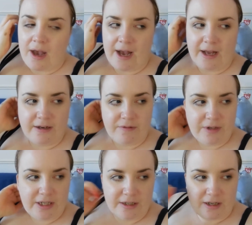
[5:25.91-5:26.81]
And a
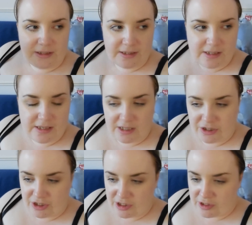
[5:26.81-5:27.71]
really nice,
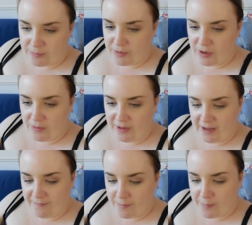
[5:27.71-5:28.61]
delicious
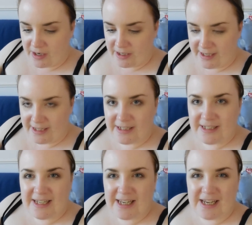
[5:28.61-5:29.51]
smoothie for my
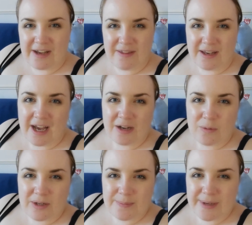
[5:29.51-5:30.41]
tea. I think I had
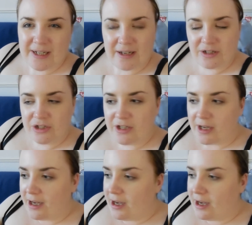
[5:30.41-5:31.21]
quite a big lunch.